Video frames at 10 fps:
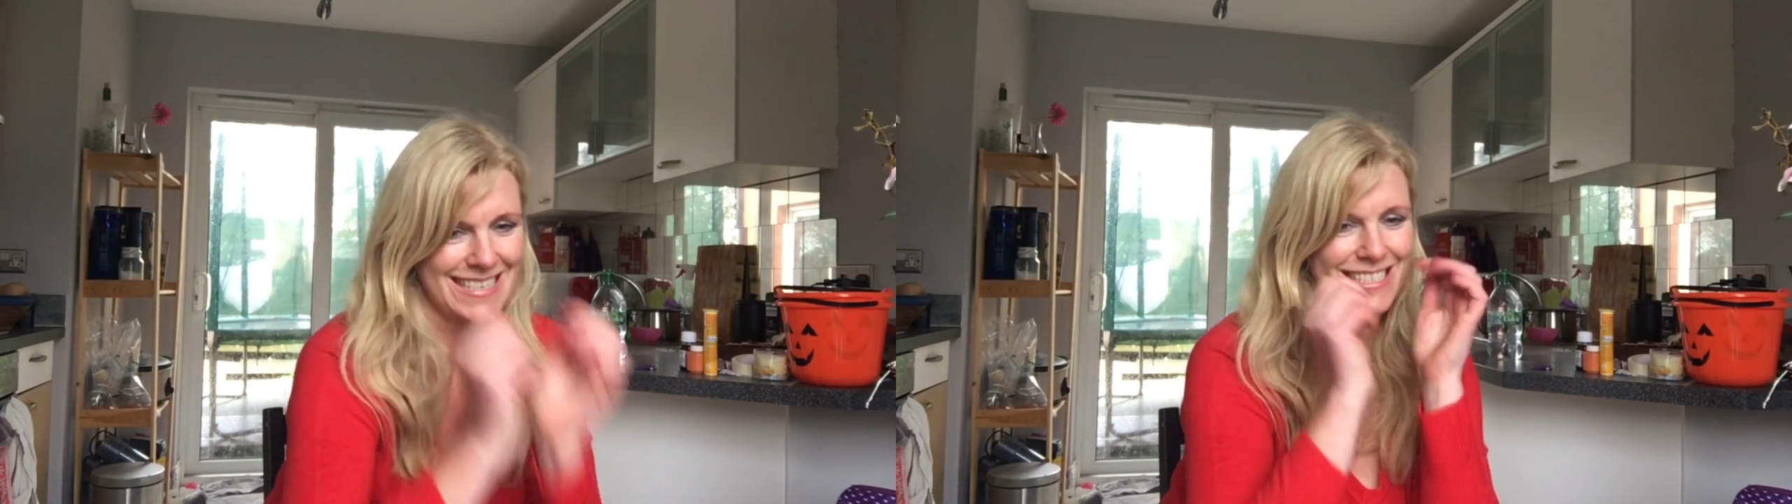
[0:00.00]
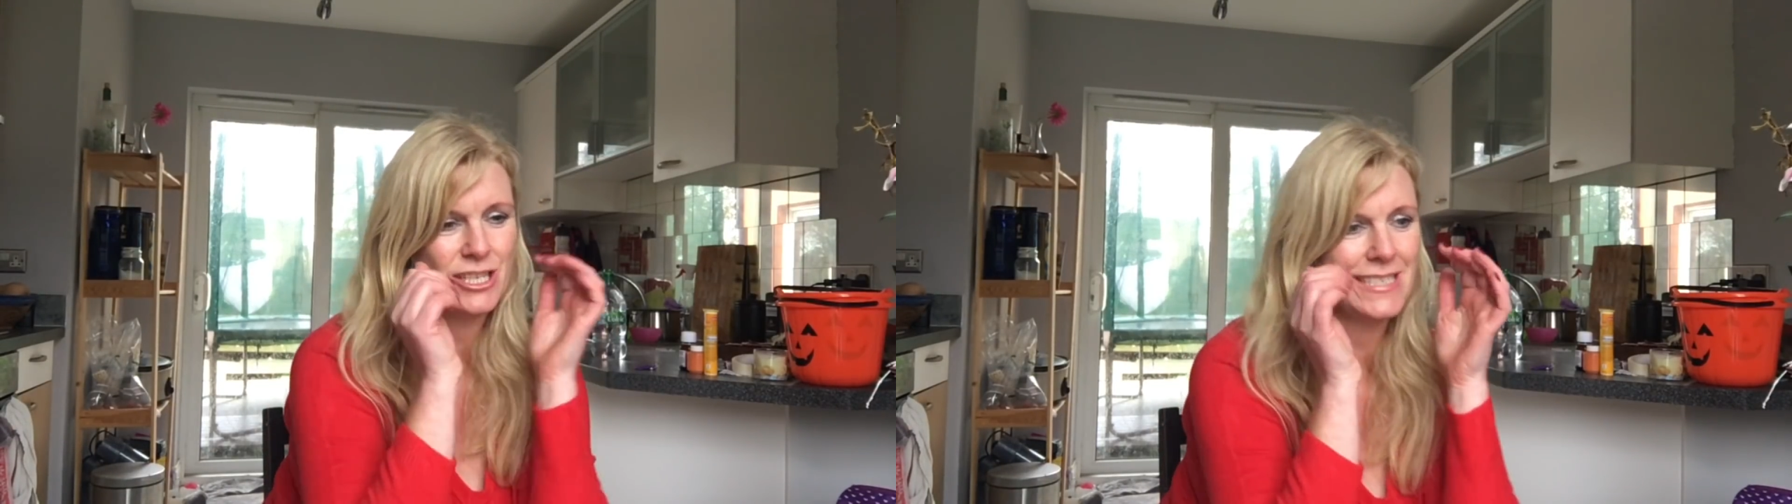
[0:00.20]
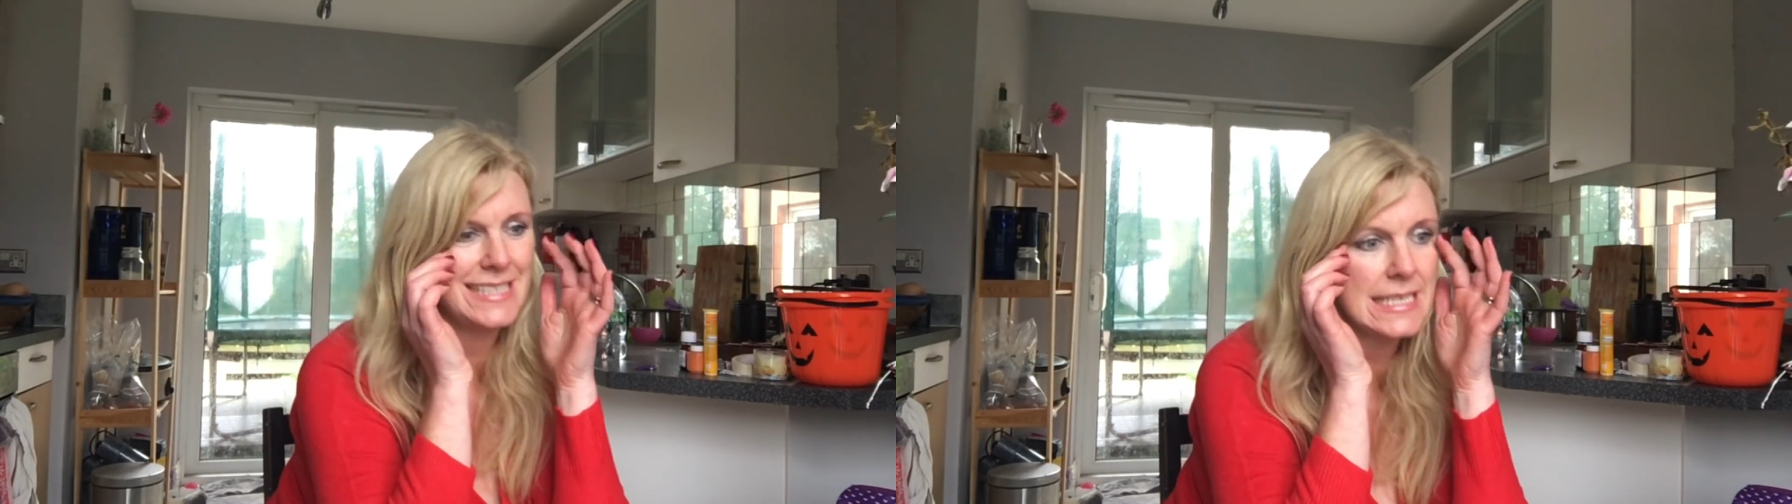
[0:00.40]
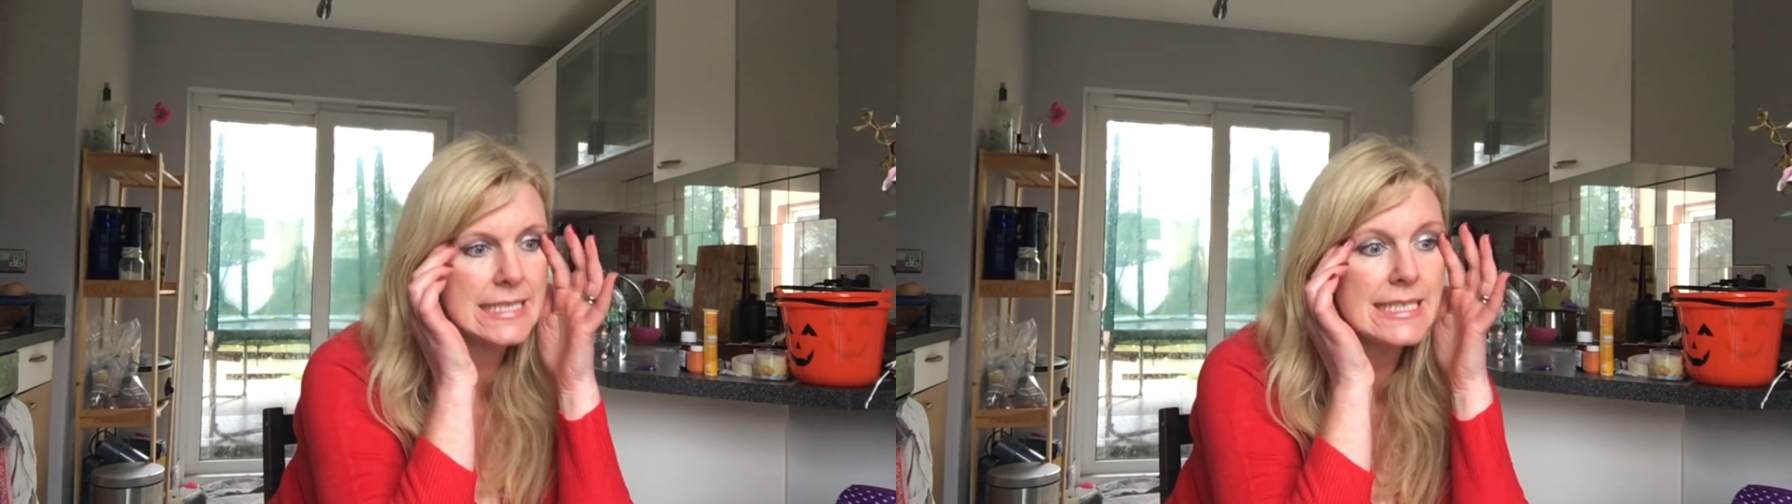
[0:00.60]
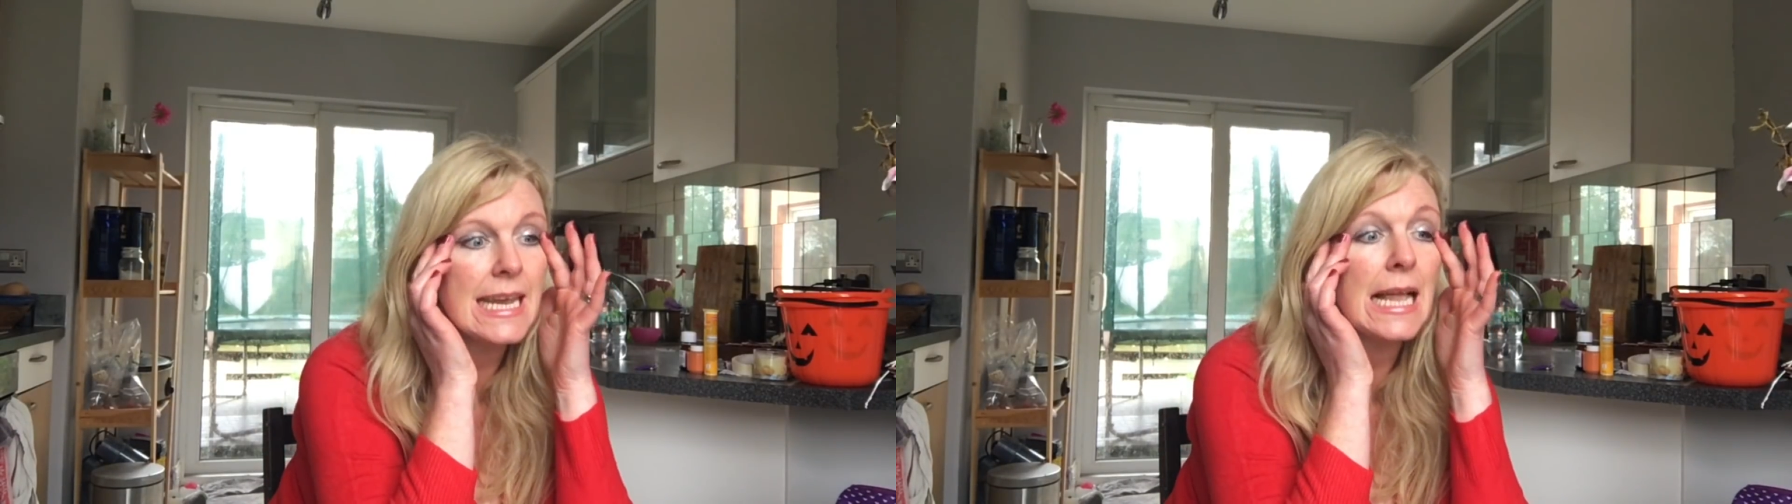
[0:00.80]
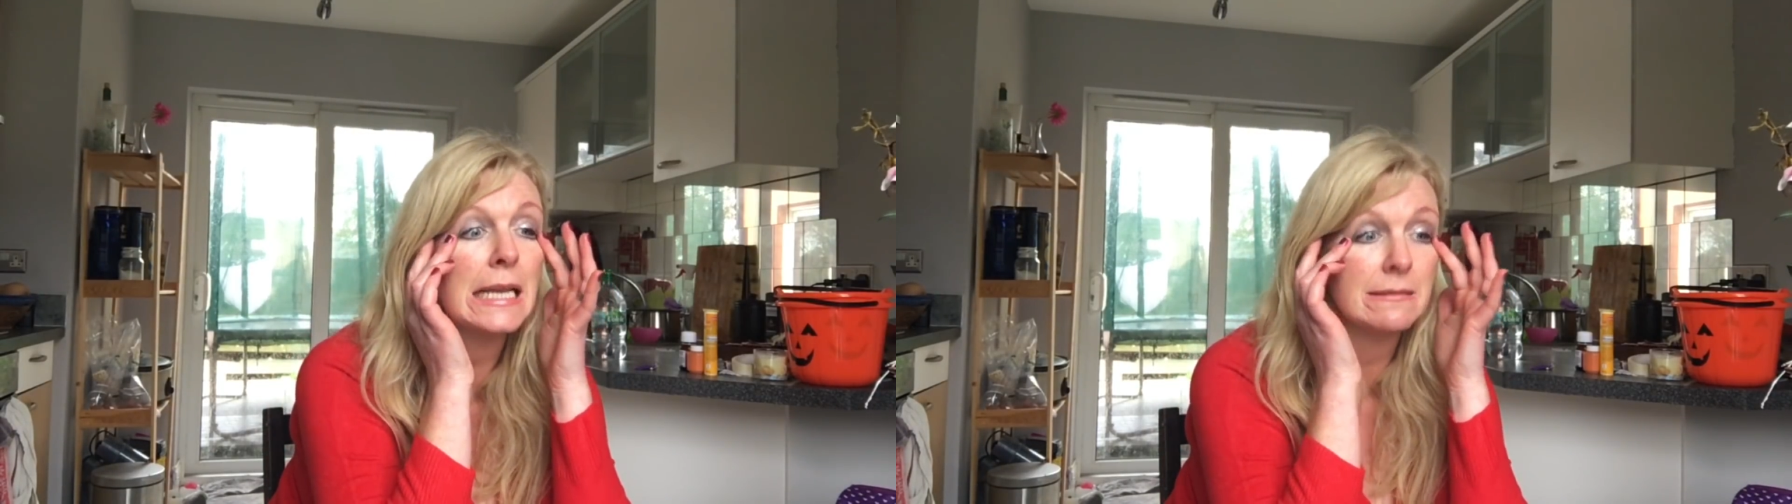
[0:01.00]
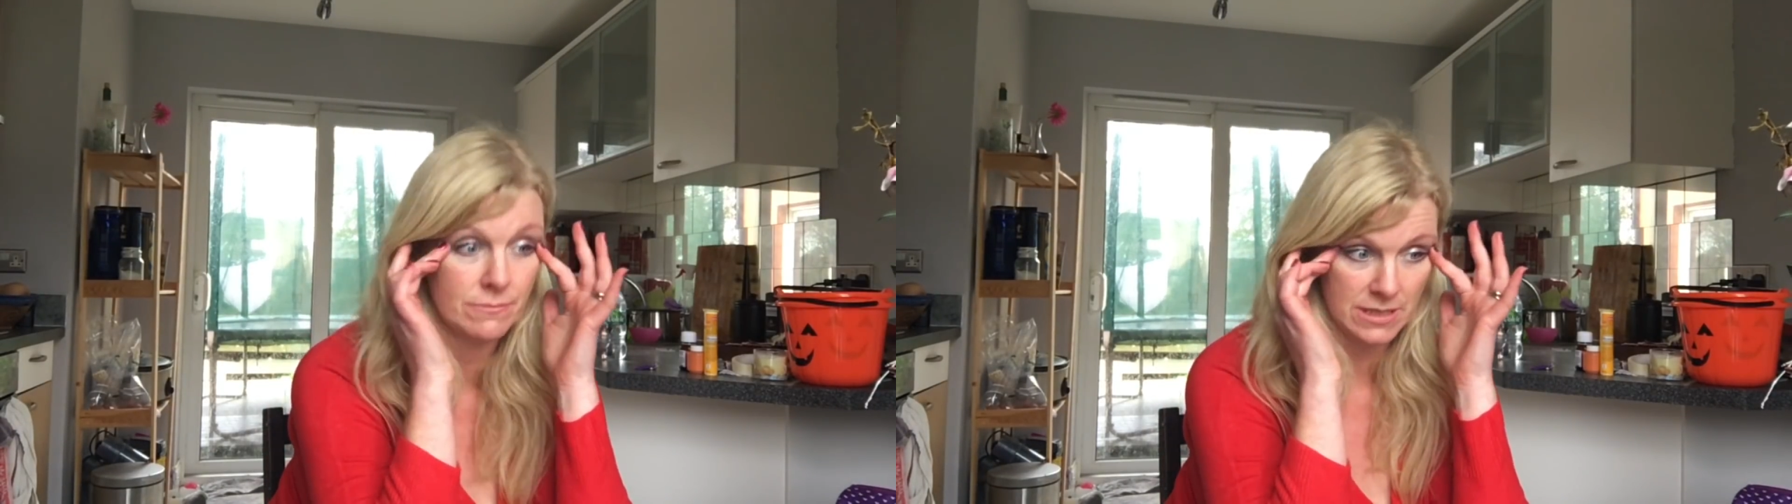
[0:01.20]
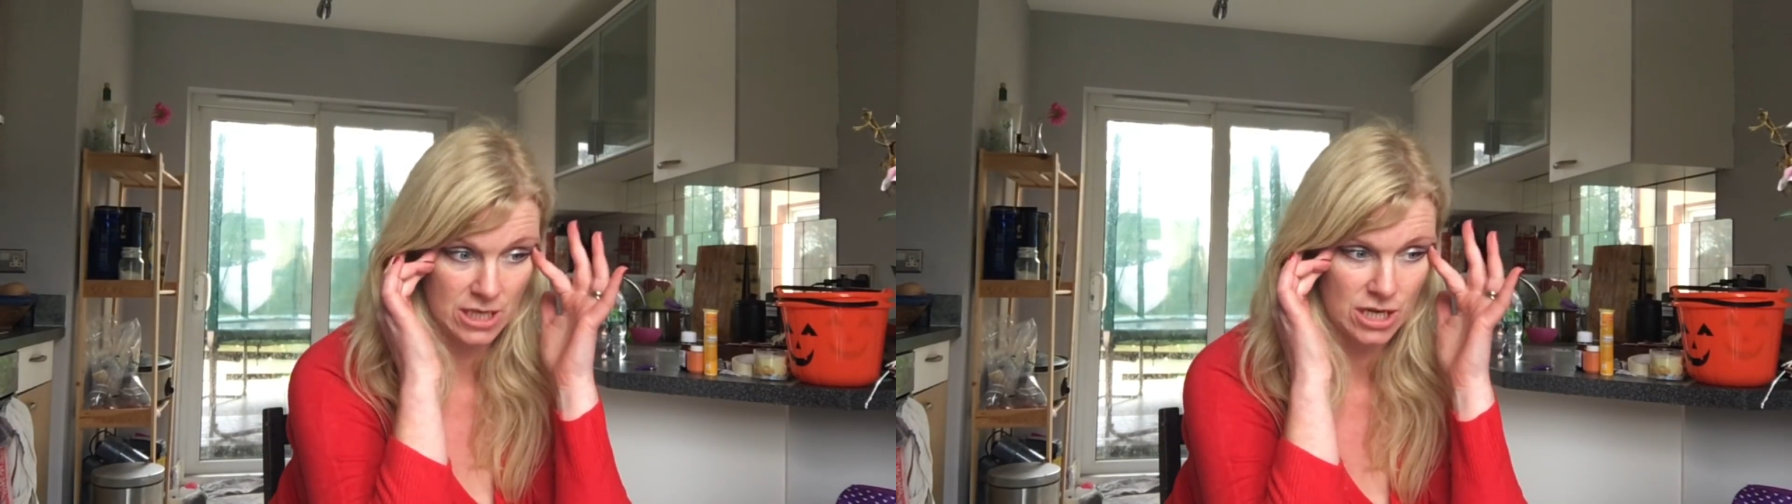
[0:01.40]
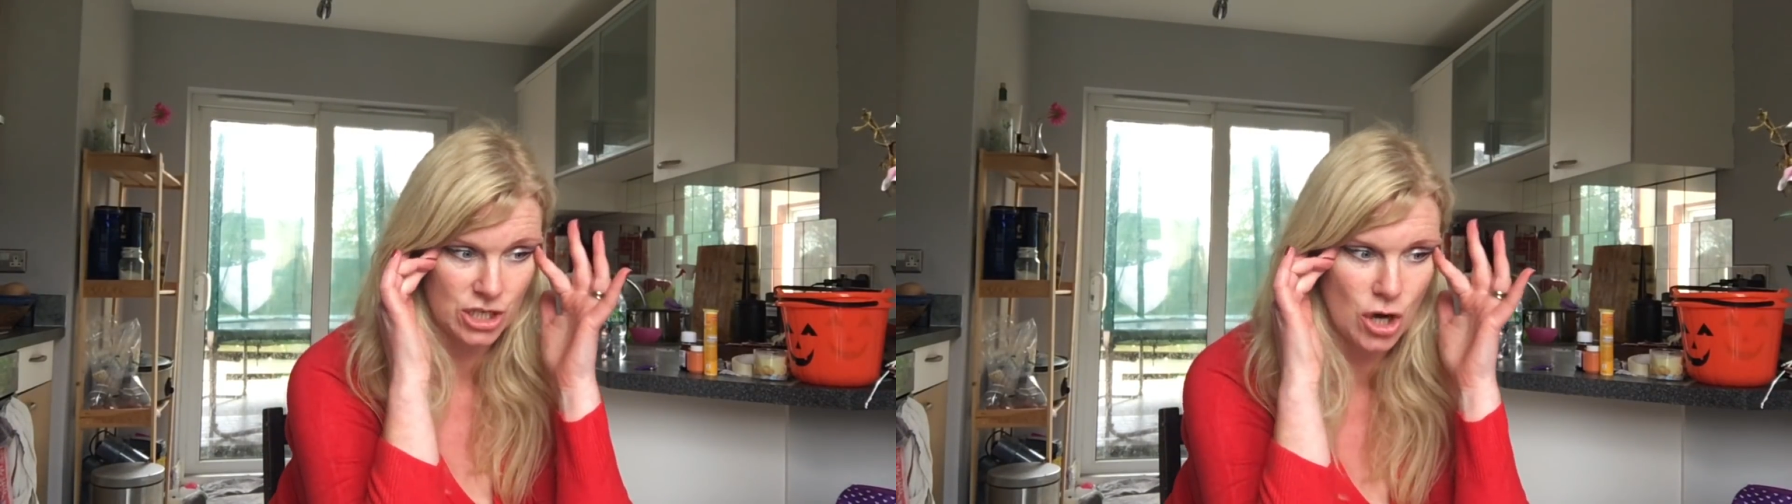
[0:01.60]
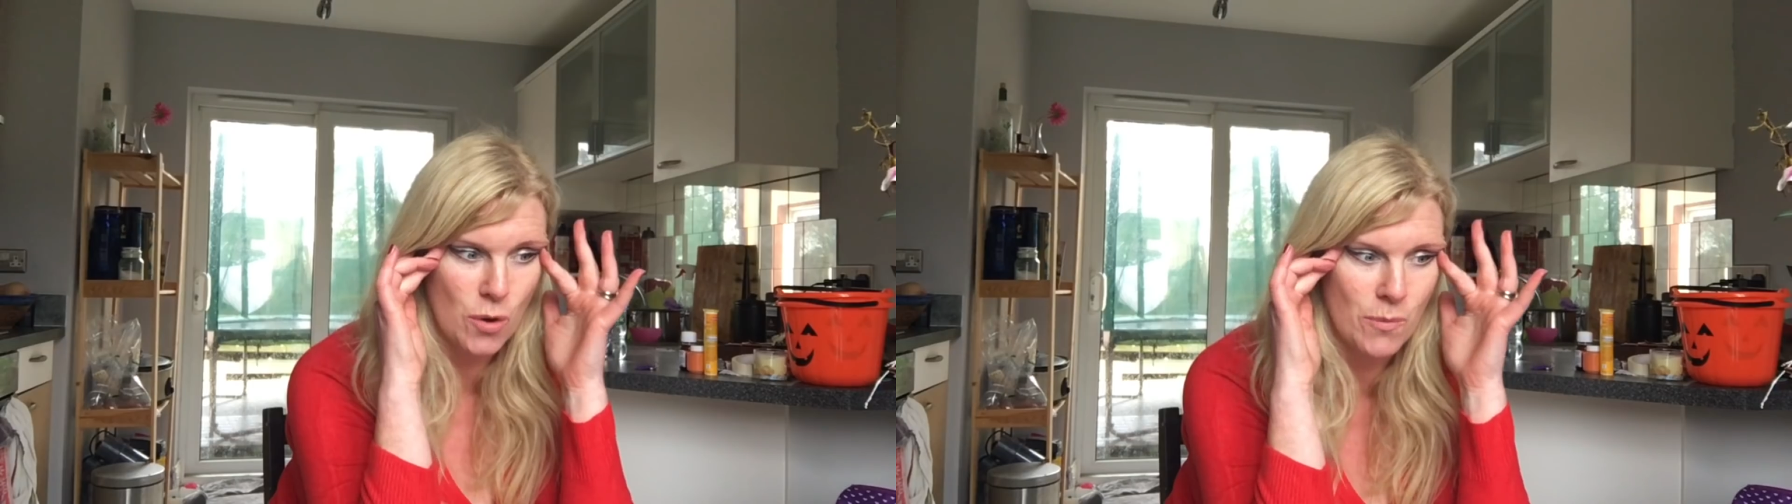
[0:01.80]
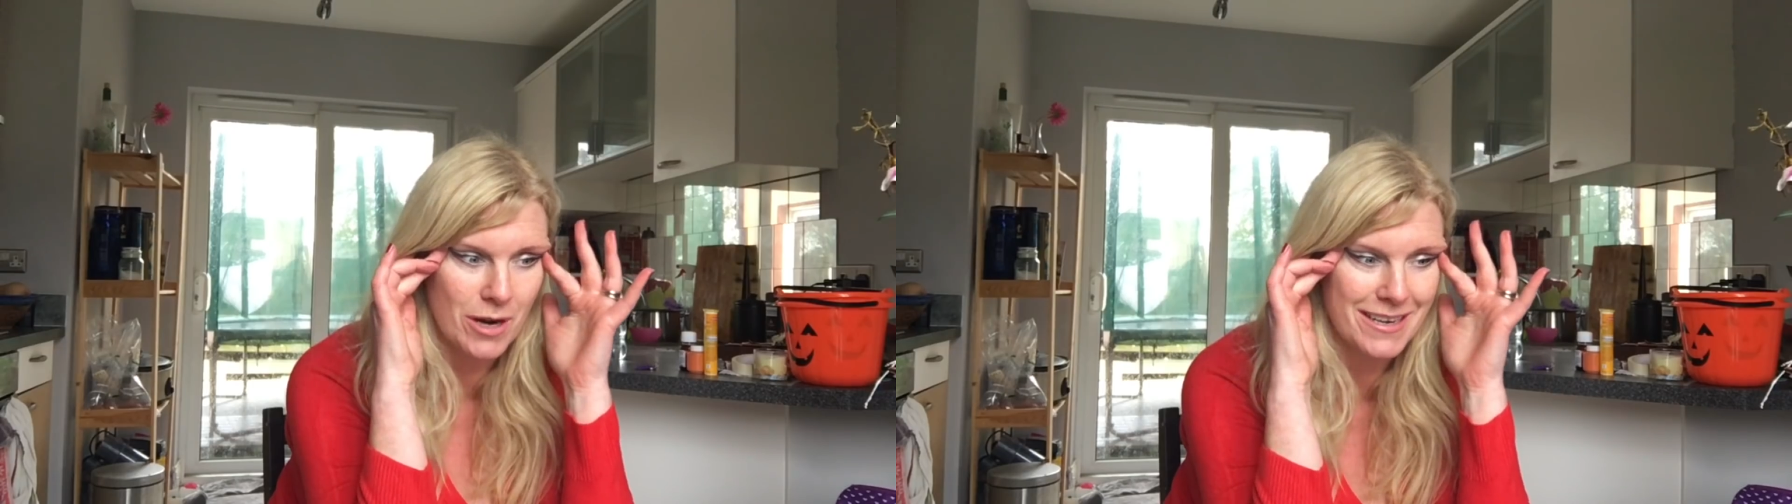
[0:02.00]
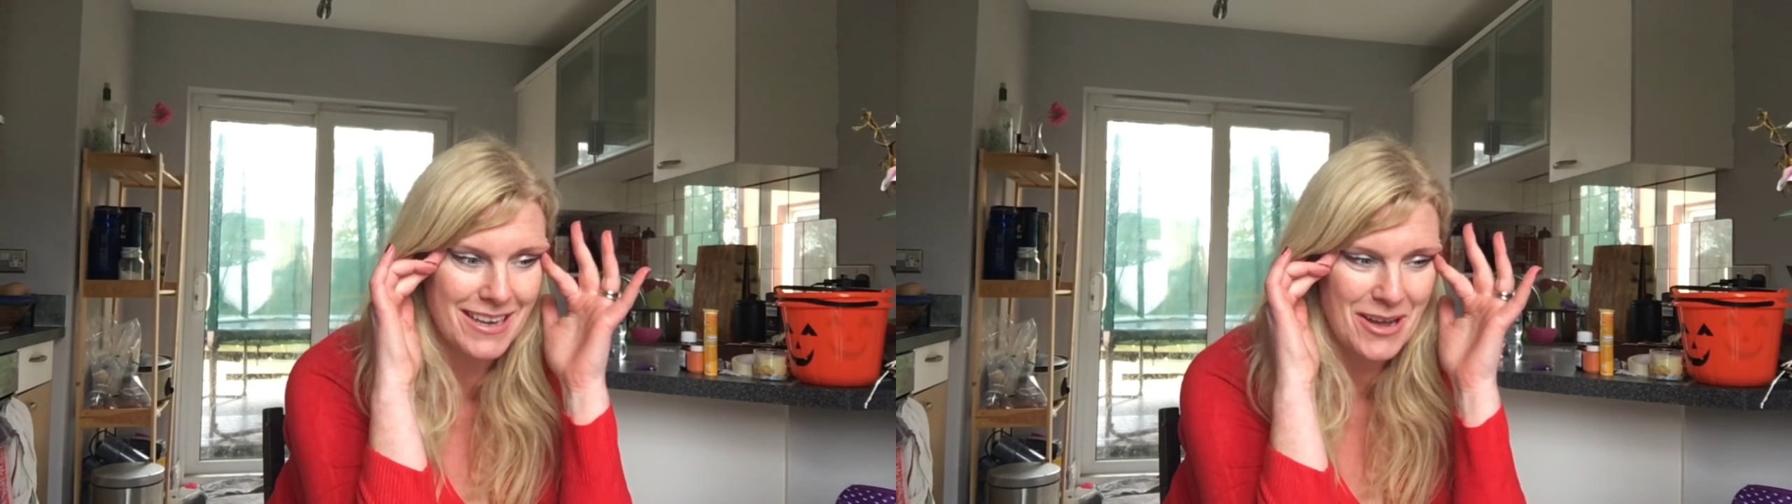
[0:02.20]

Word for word: Just sit still and start your homework.